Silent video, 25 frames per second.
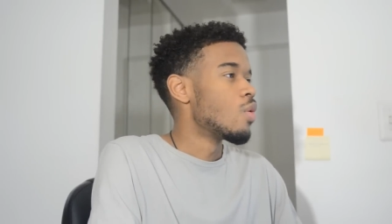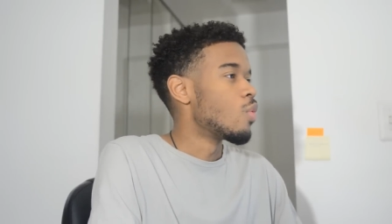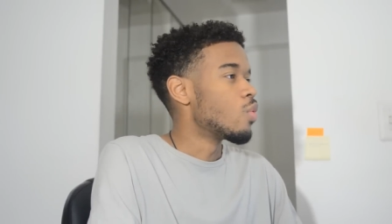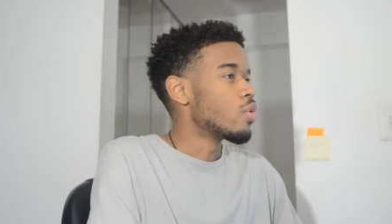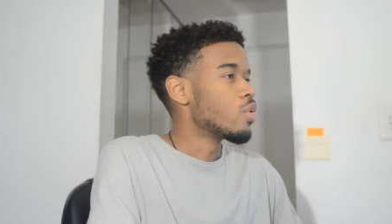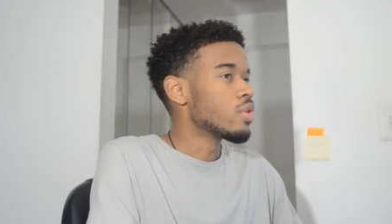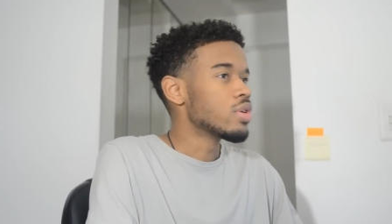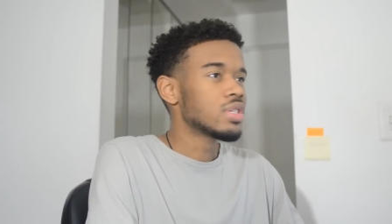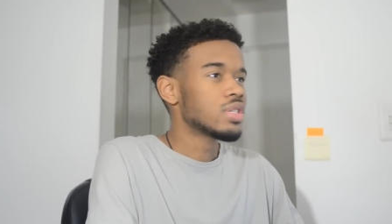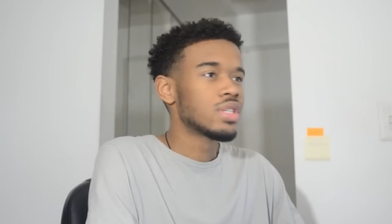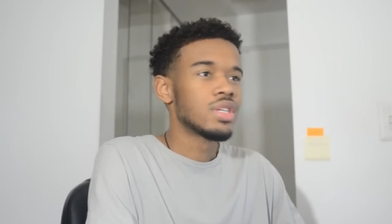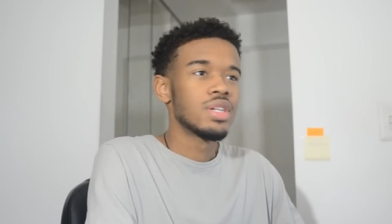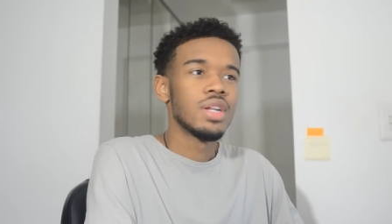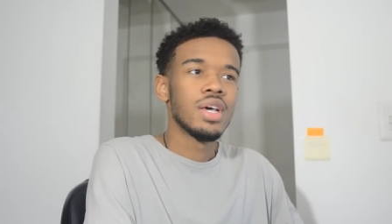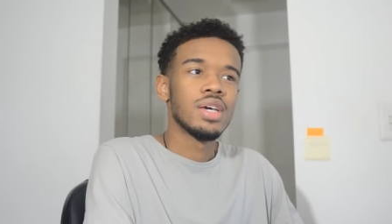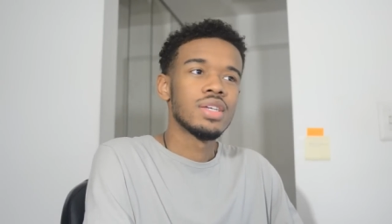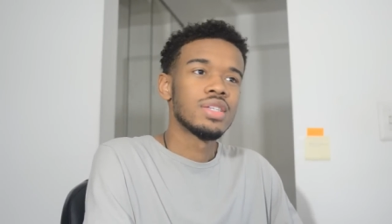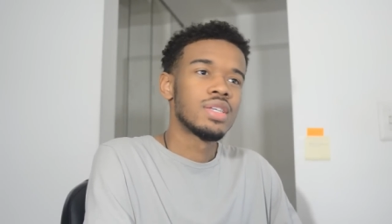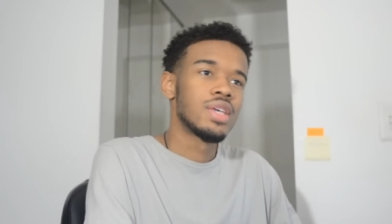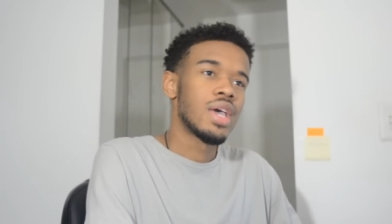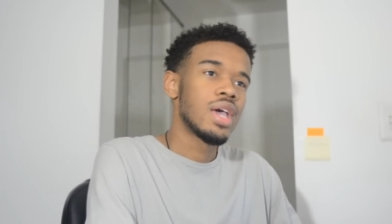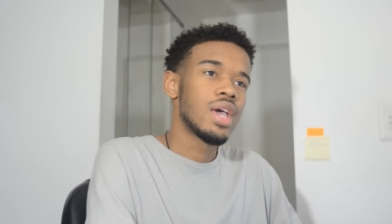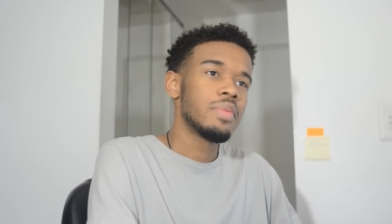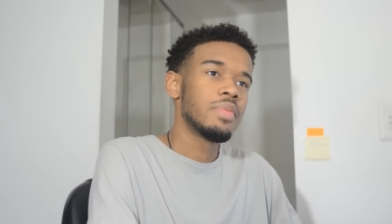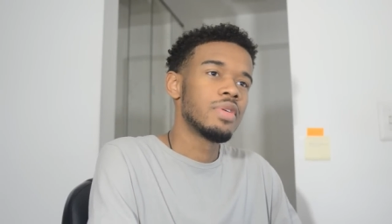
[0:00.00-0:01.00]
Where's the next
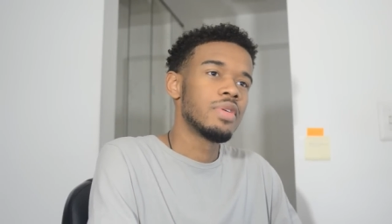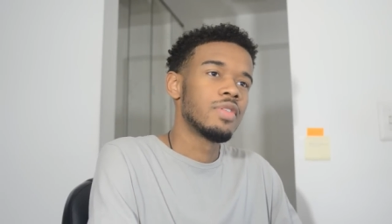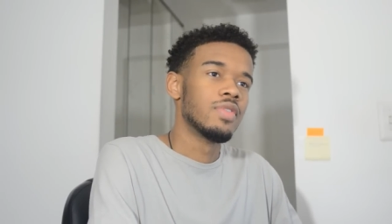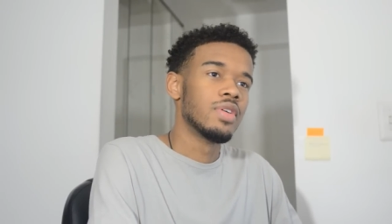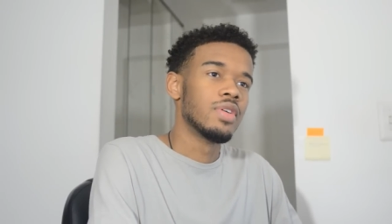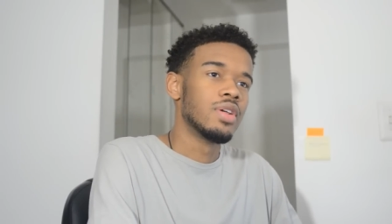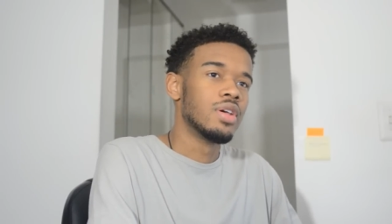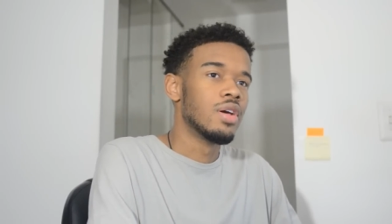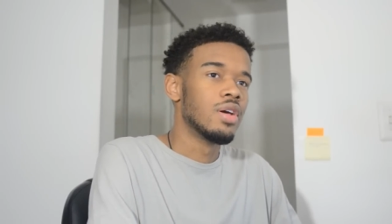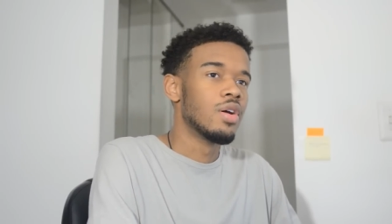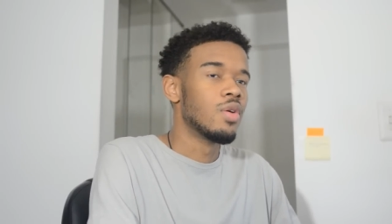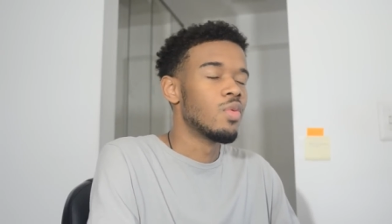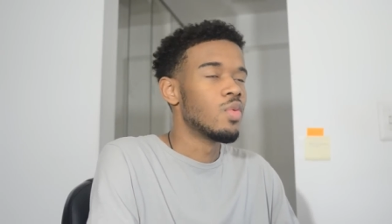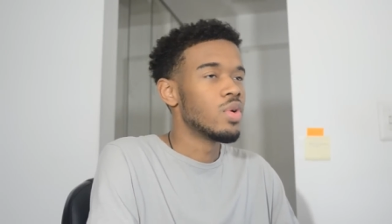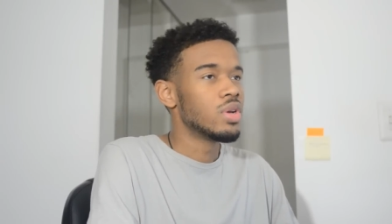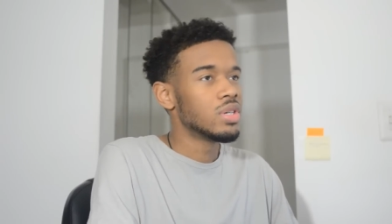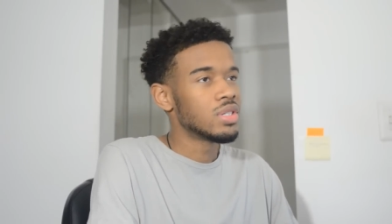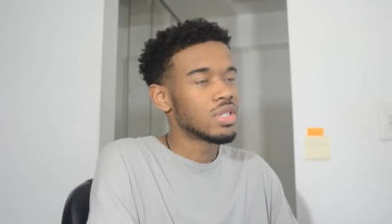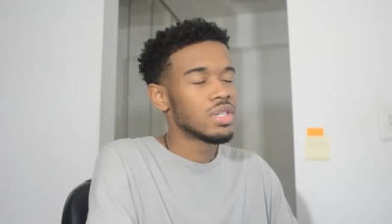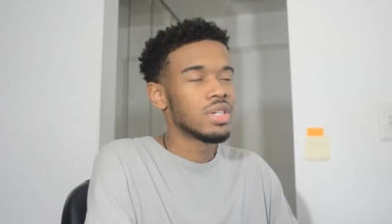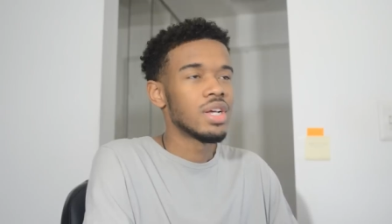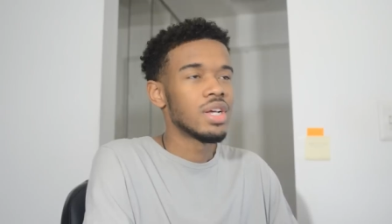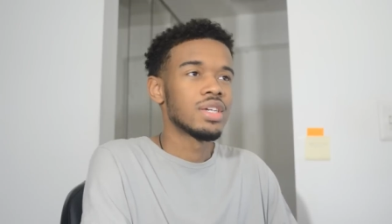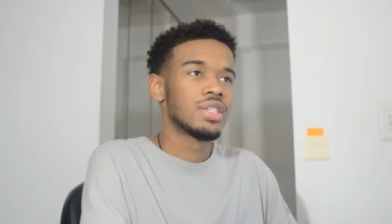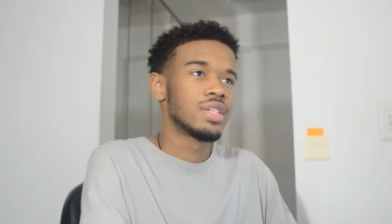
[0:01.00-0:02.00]
gaming video? When
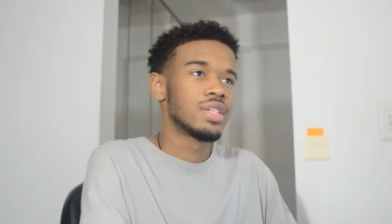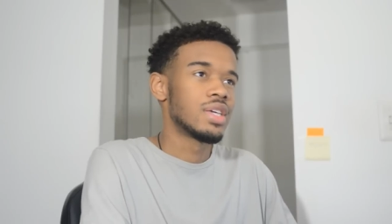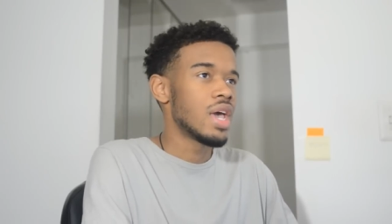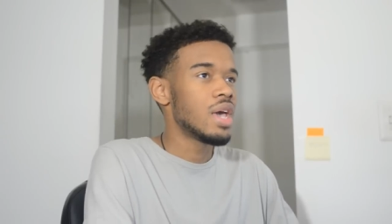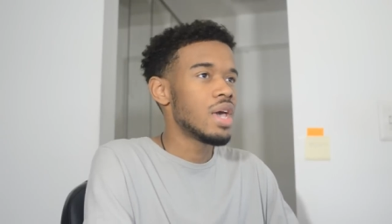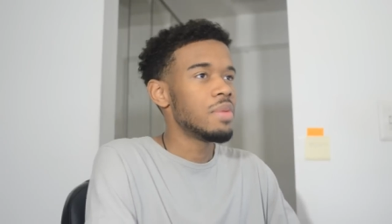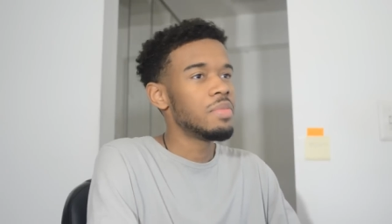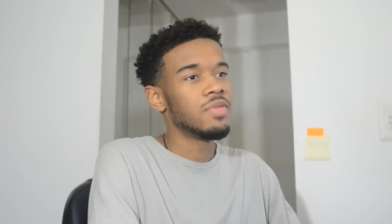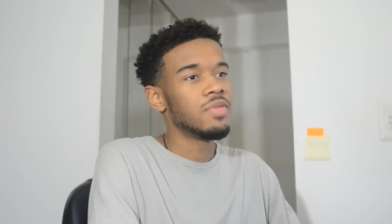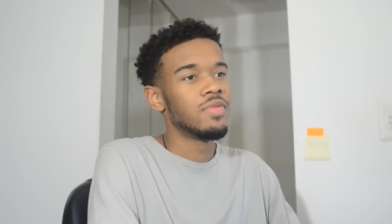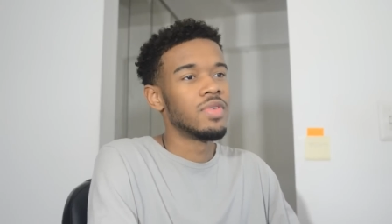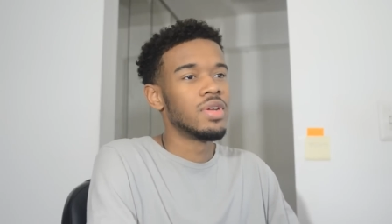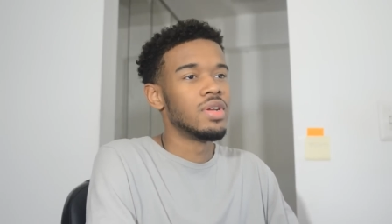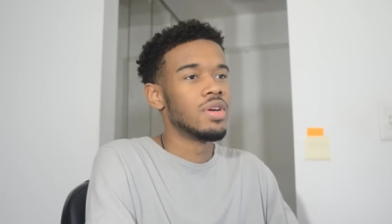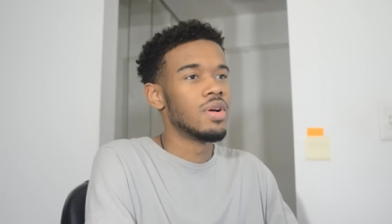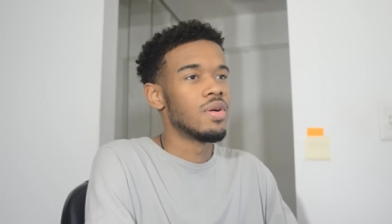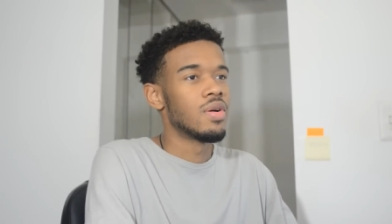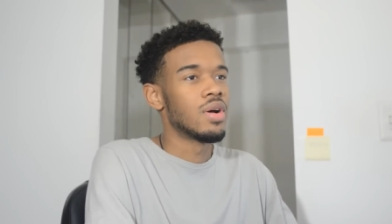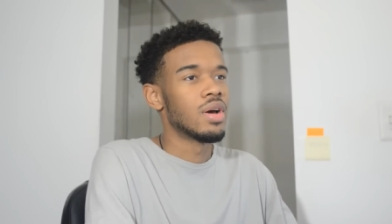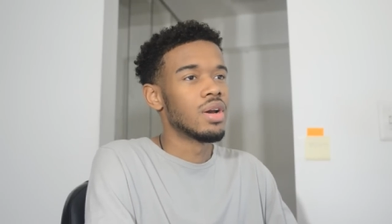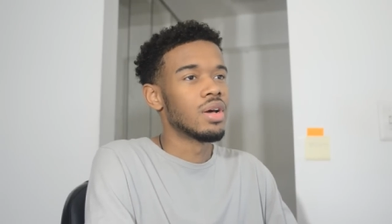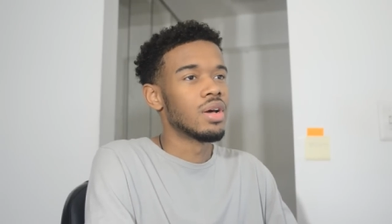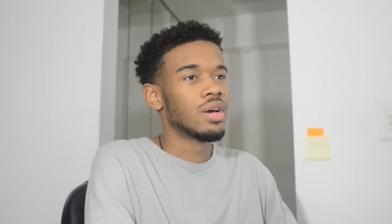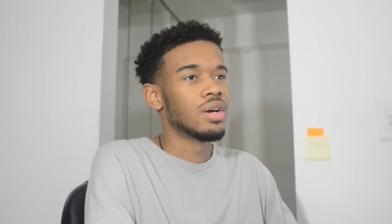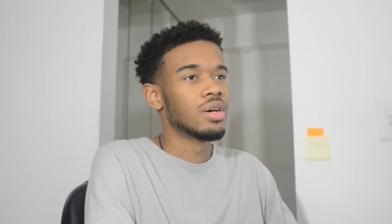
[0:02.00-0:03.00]
is the next gaming video
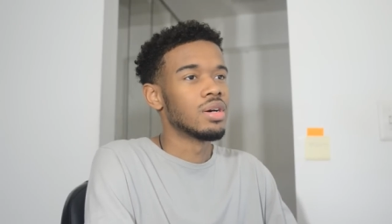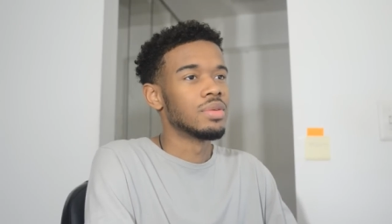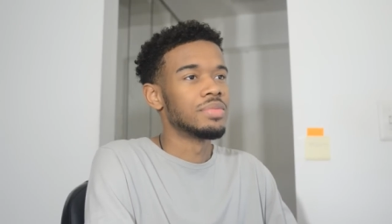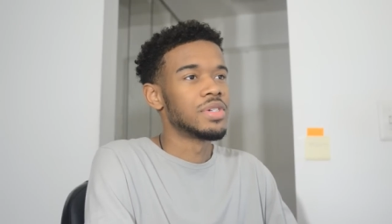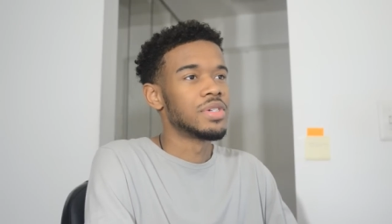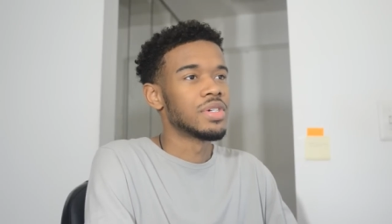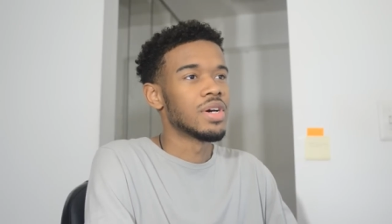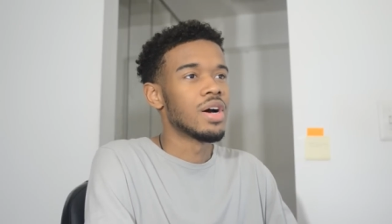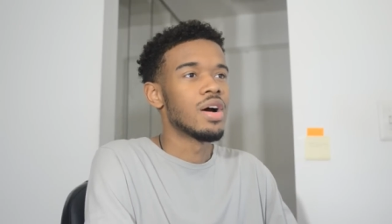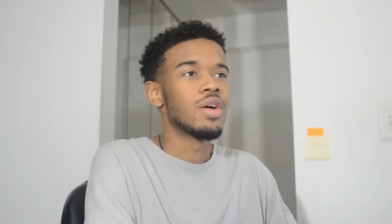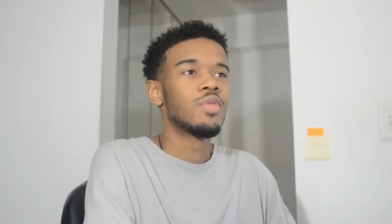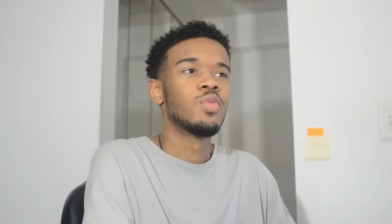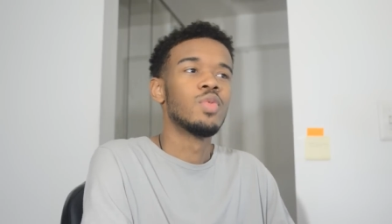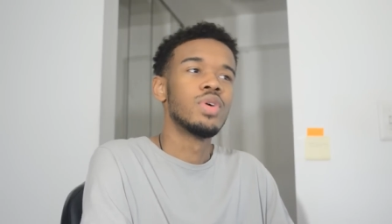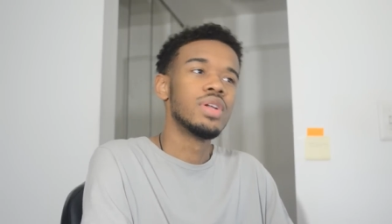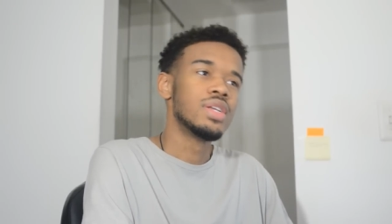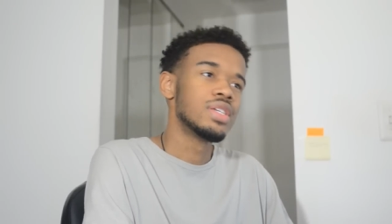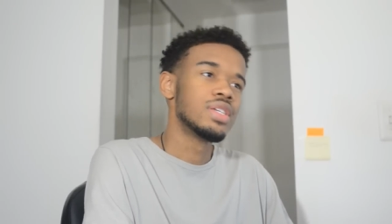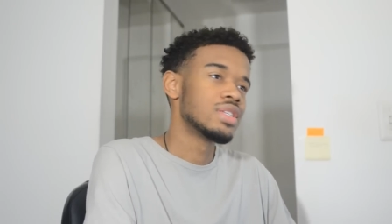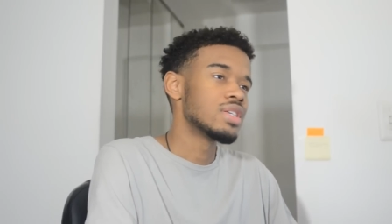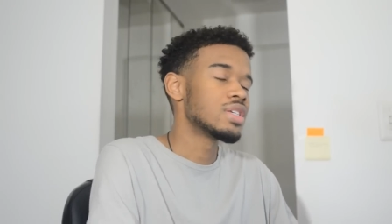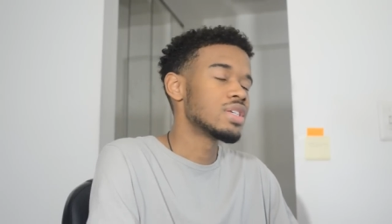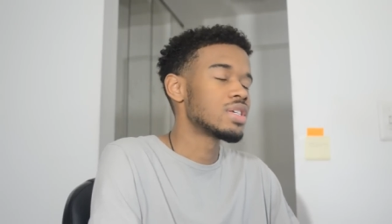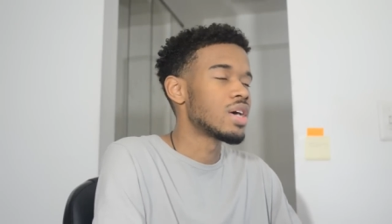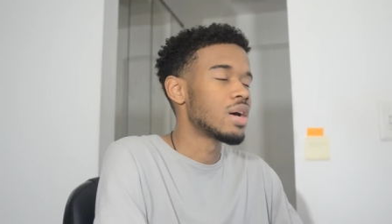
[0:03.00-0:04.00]
gonna come, Shawn? When
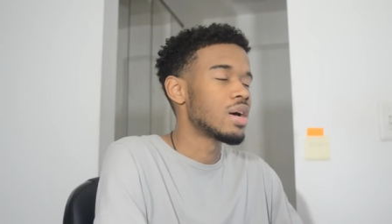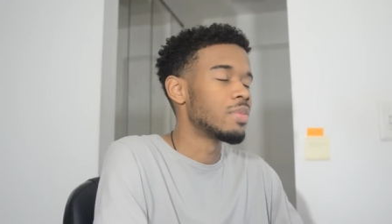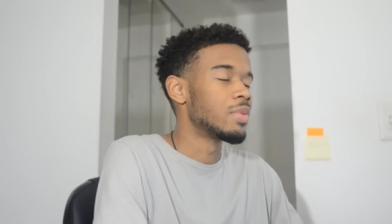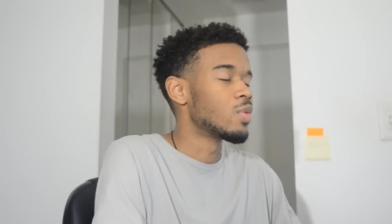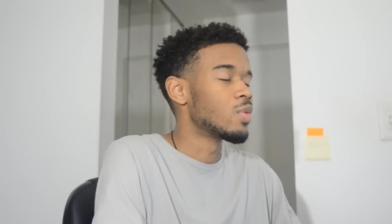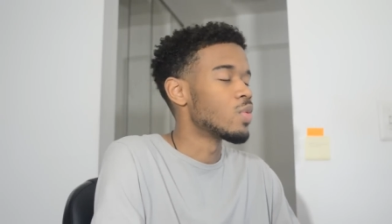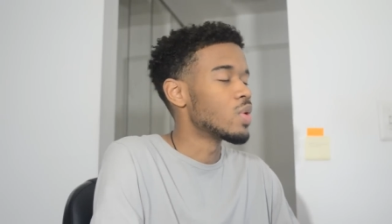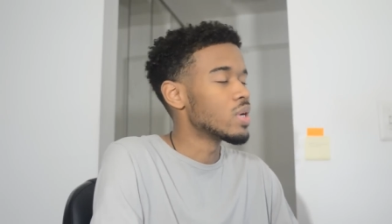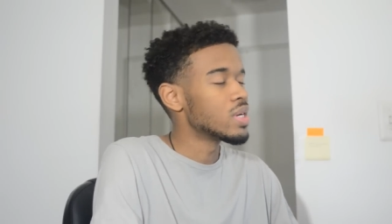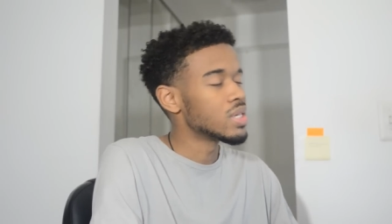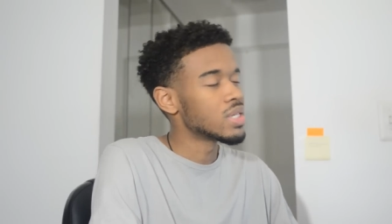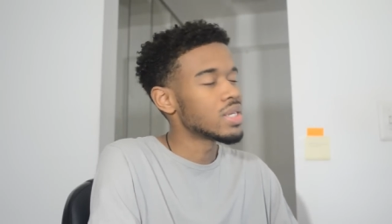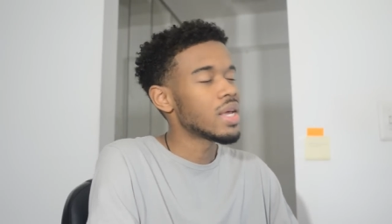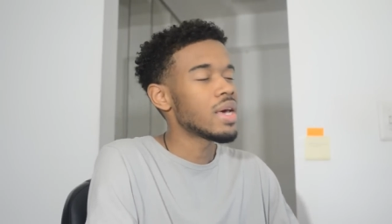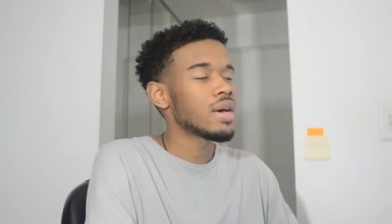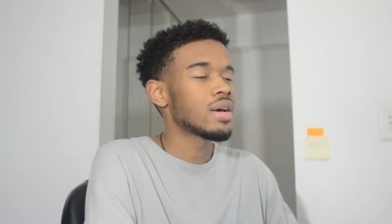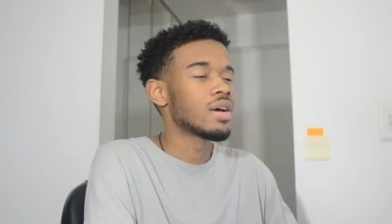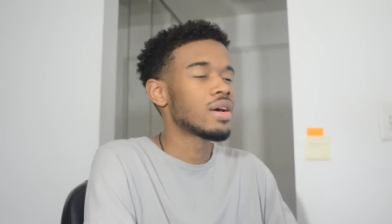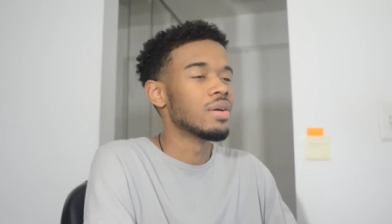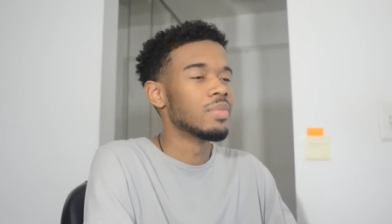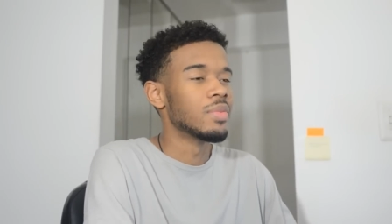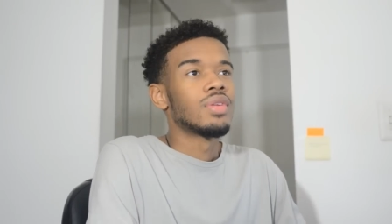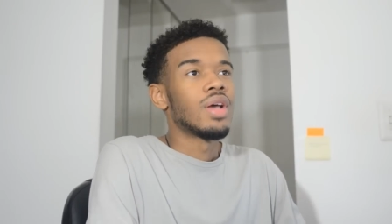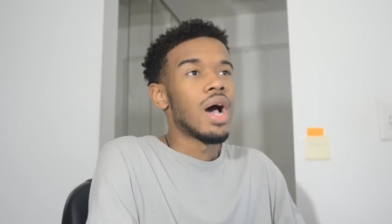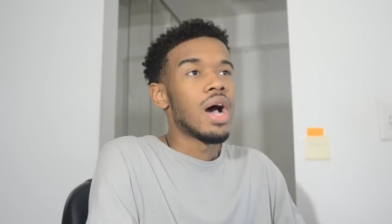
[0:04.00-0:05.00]
is this coming? When is that
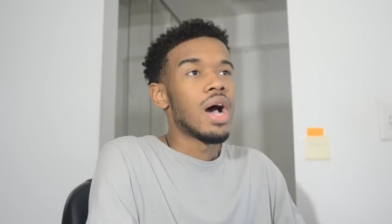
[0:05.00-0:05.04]
coming?